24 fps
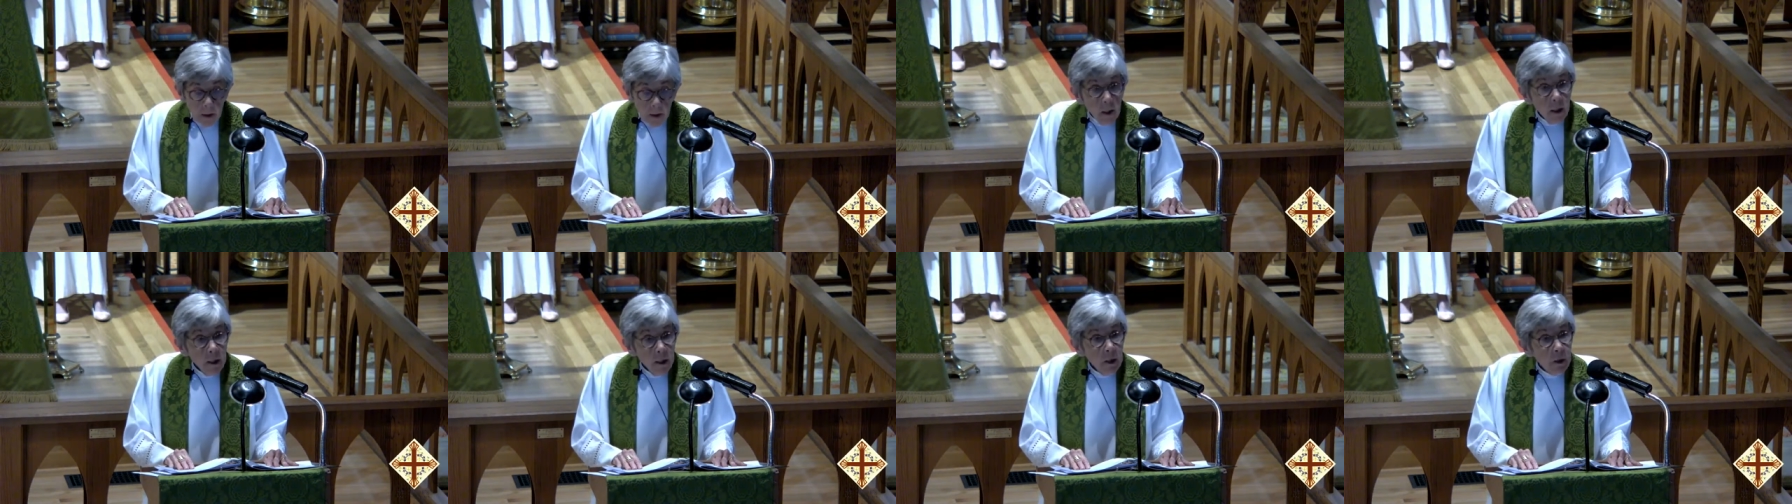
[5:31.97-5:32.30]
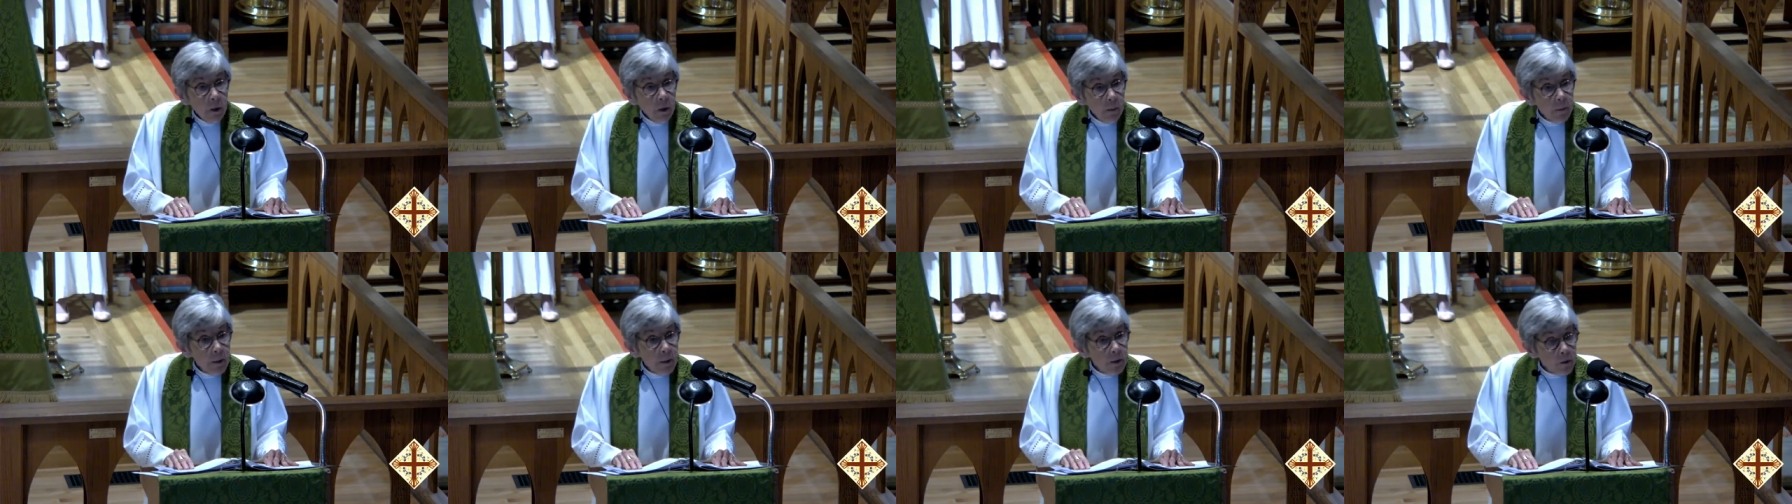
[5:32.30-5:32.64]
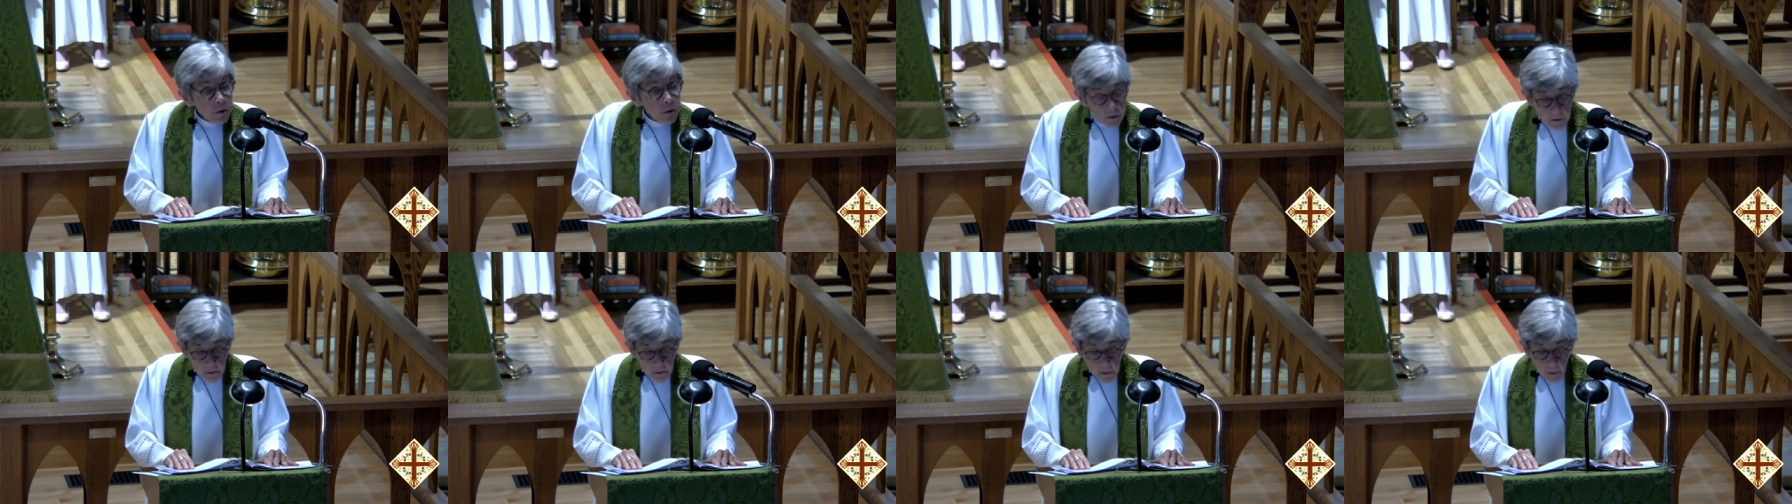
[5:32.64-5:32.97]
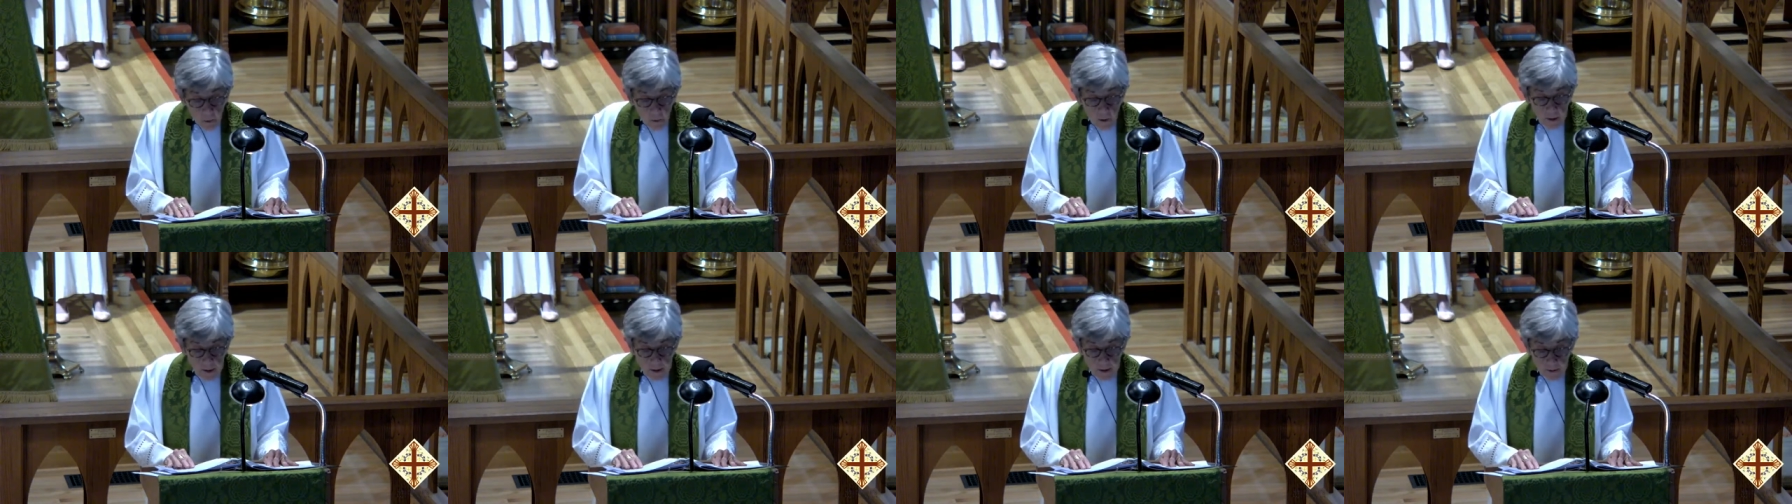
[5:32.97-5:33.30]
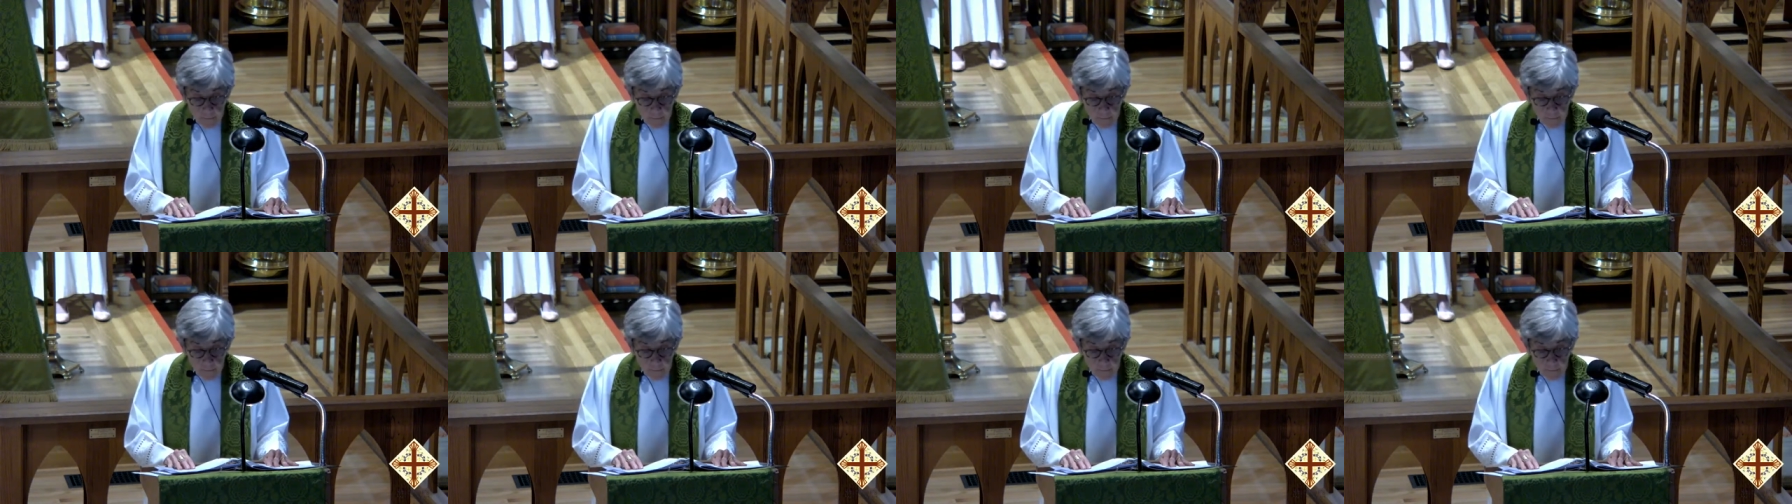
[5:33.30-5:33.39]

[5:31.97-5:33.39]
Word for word: human story?